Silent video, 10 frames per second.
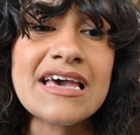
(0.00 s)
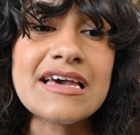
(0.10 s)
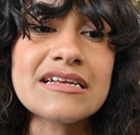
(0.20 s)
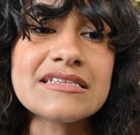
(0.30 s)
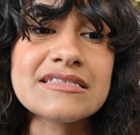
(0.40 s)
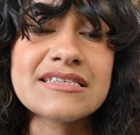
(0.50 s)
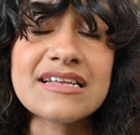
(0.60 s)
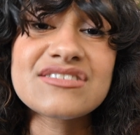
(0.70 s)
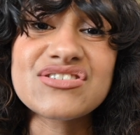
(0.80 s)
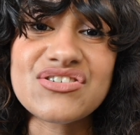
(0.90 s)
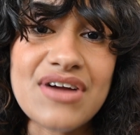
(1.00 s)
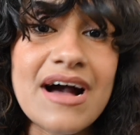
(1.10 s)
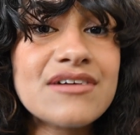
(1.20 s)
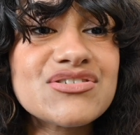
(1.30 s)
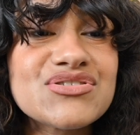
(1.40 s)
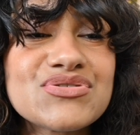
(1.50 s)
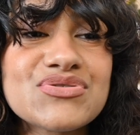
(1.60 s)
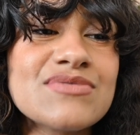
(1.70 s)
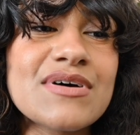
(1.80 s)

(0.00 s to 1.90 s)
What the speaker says: and tends to crash, so